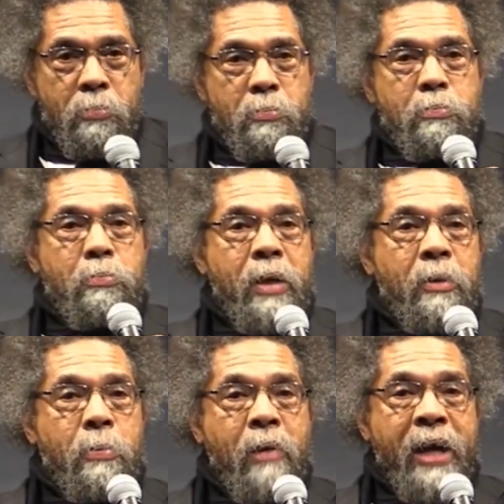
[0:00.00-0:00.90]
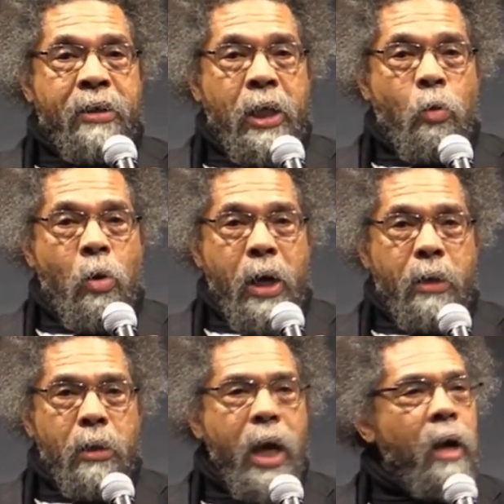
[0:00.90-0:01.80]
Brother Barack did what?
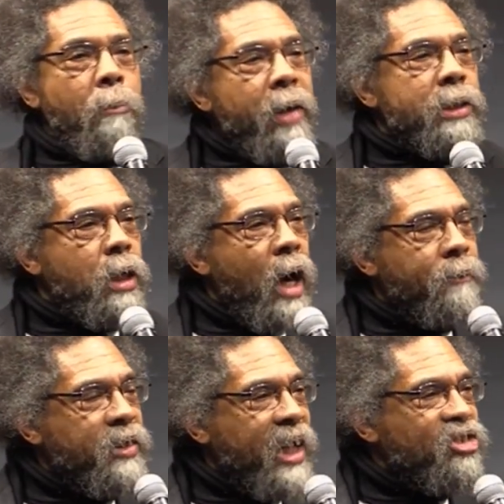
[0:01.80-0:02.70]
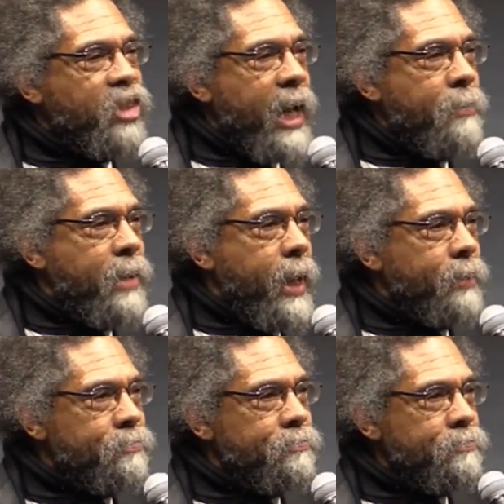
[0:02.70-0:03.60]
Had a press conference that same day.
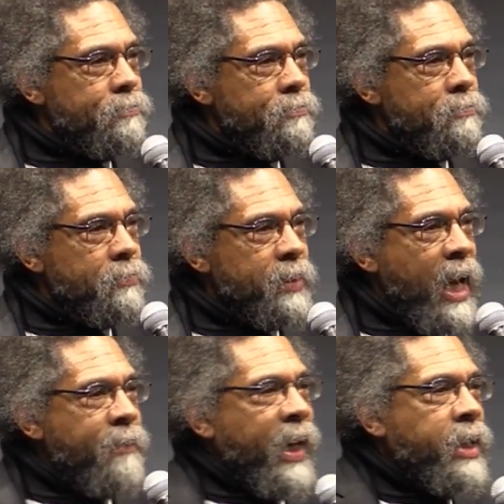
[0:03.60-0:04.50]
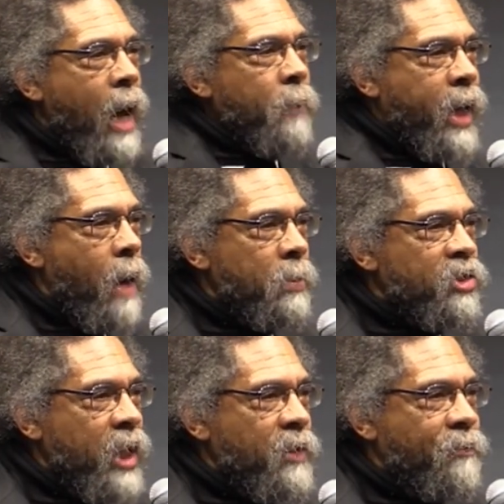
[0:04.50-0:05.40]
Gave economic
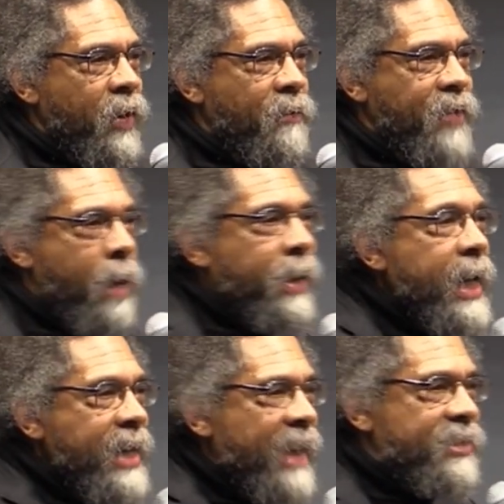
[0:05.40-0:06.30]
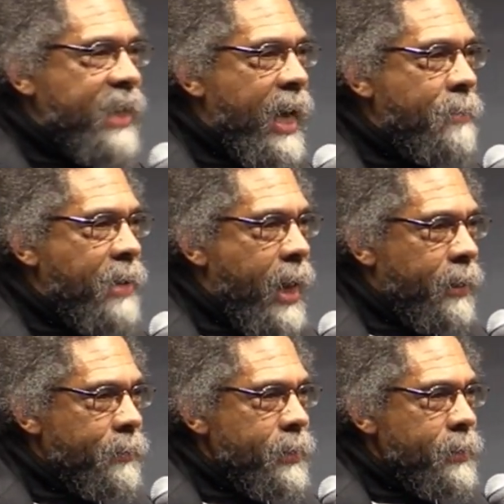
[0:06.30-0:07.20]
compensation for the family that same day.
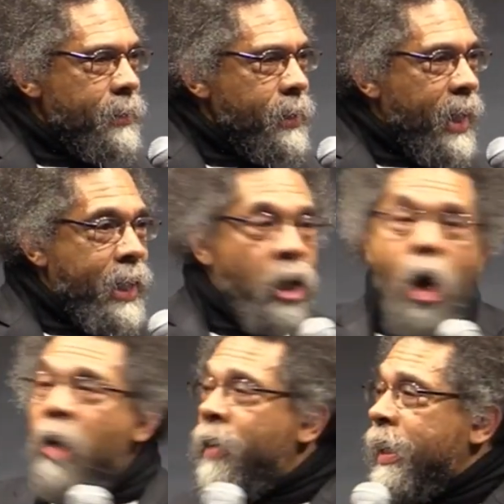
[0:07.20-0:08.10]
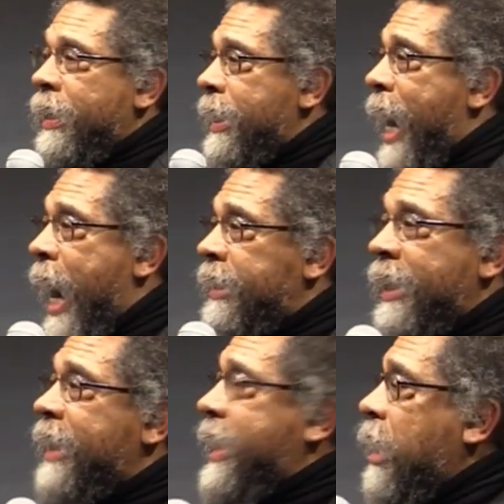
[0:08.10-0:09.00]
And they had already denied that
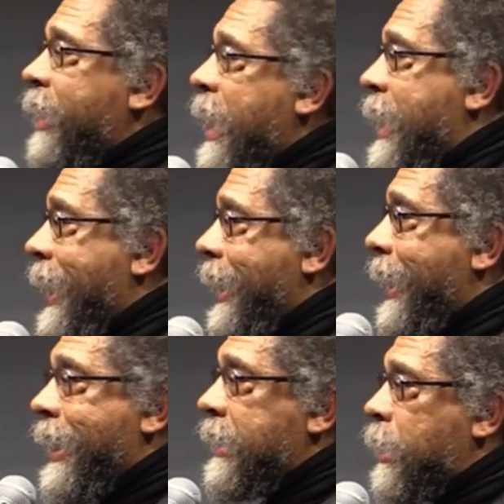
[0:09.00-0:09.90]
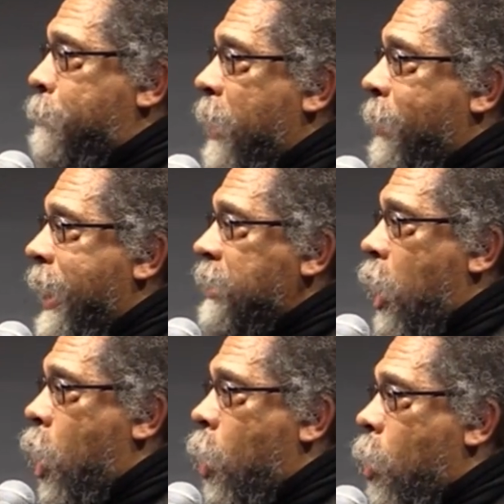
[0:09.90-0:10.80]
they'd killed any innocent people as a
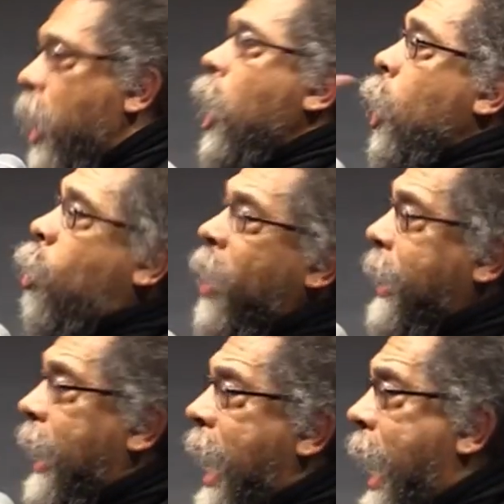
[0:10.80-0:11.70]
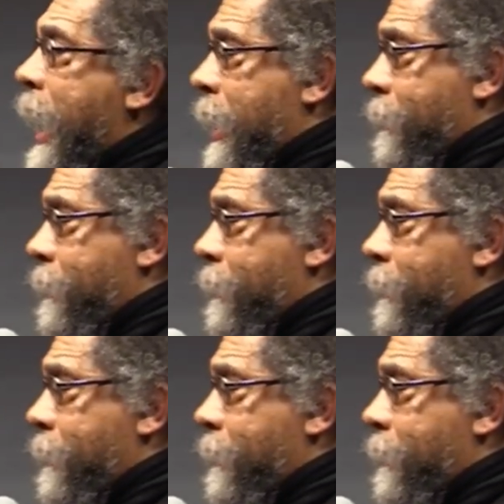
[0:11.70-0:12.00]
whole. Quit lying.